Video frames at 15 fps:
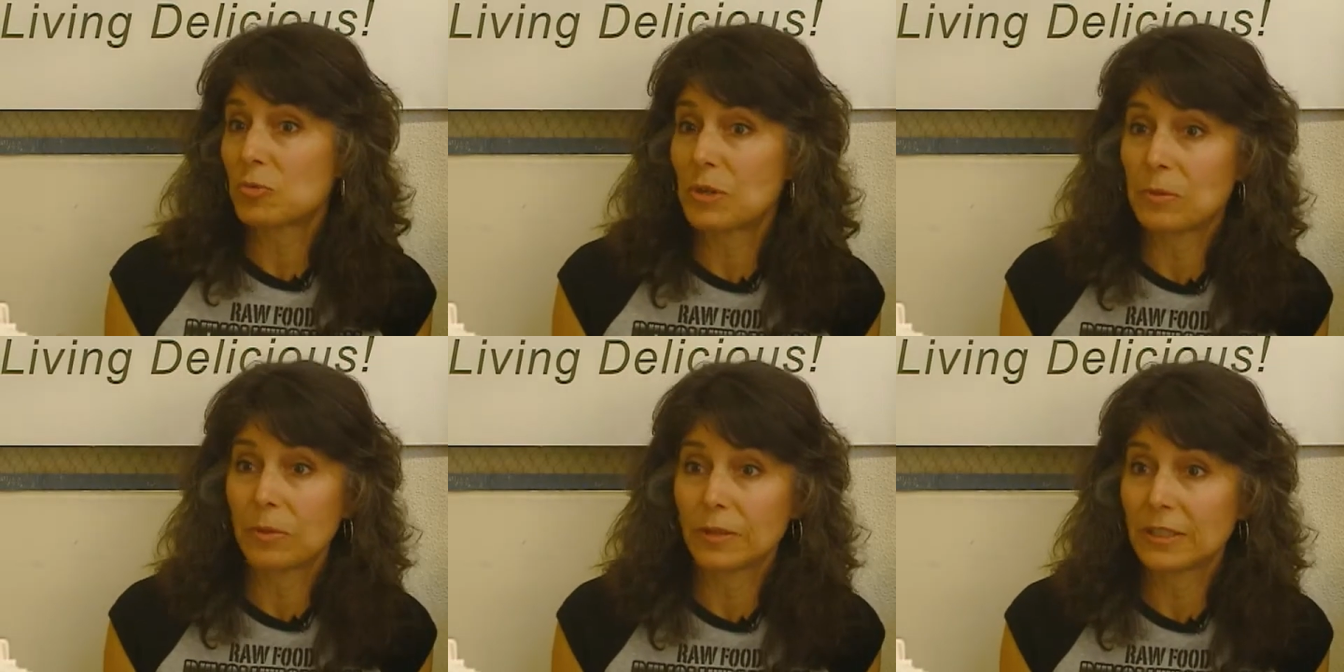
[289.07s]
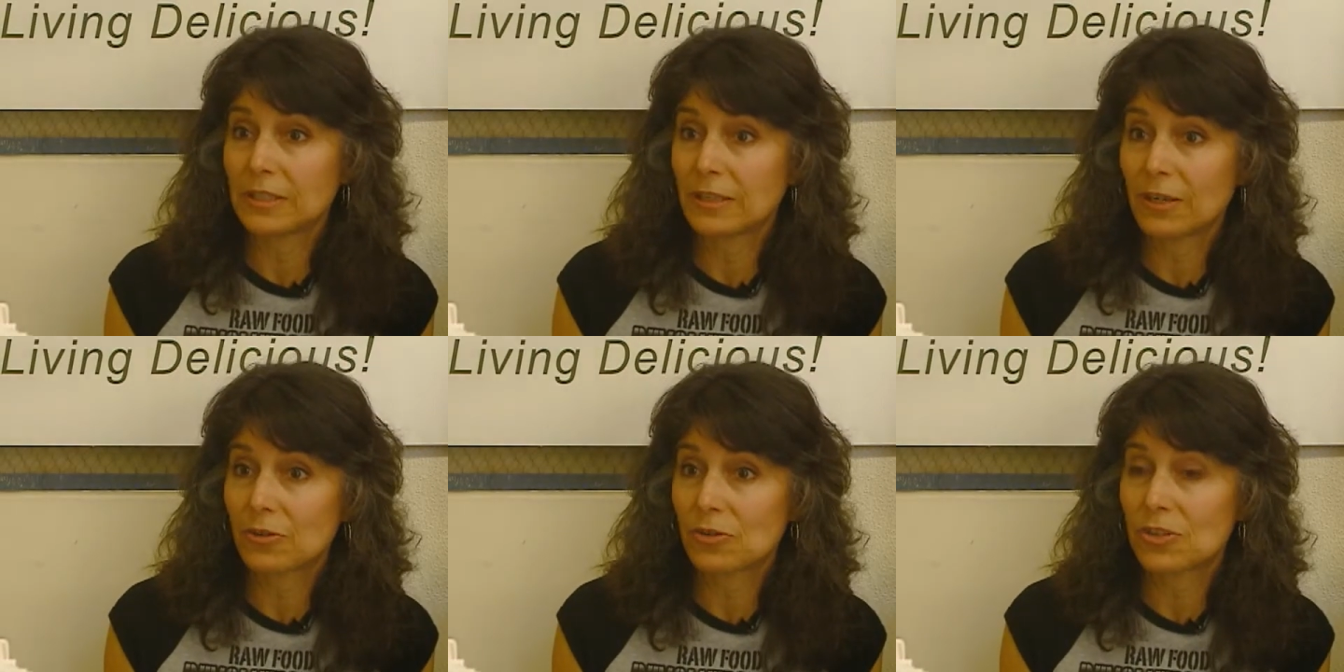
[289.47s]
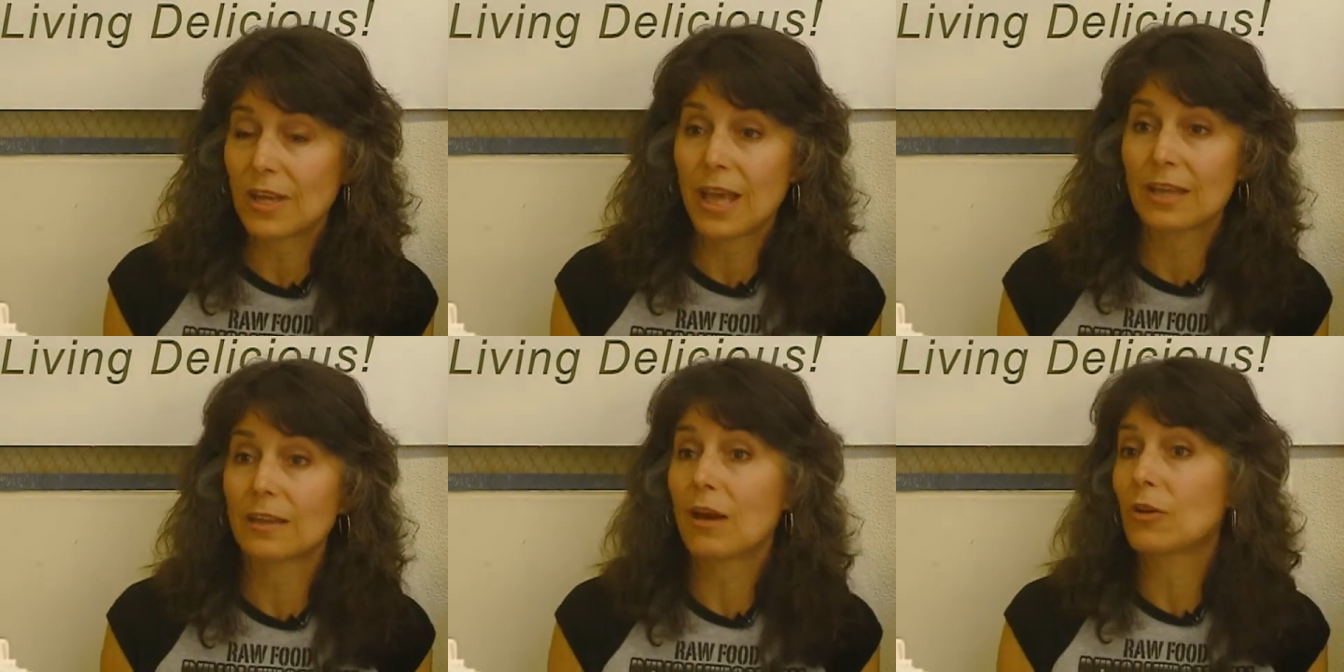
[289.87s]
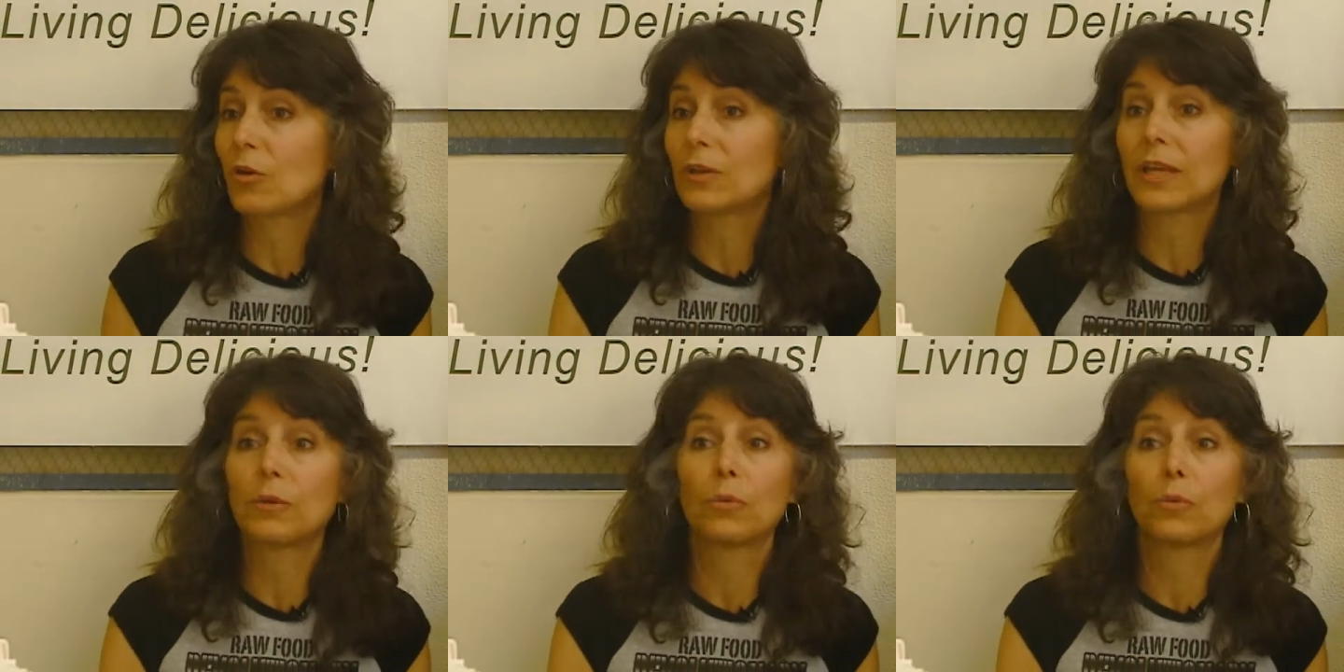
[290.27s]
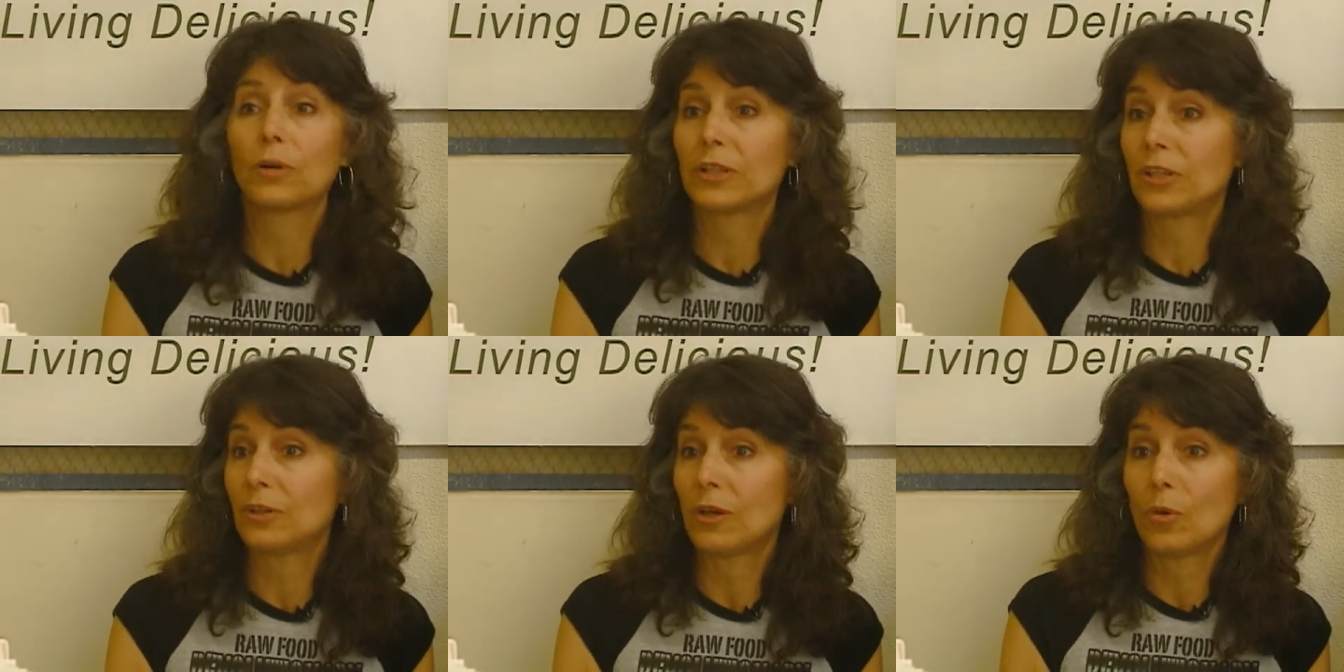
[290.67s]
People didn't understand not only
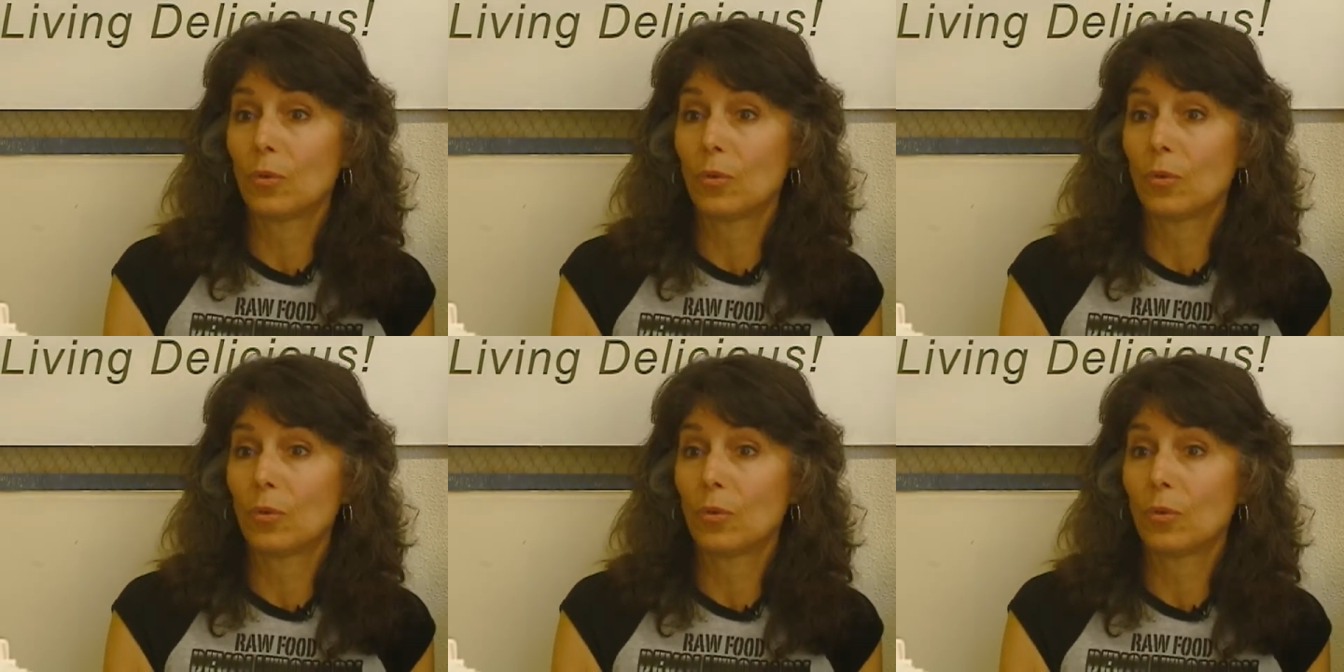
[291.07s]
will you,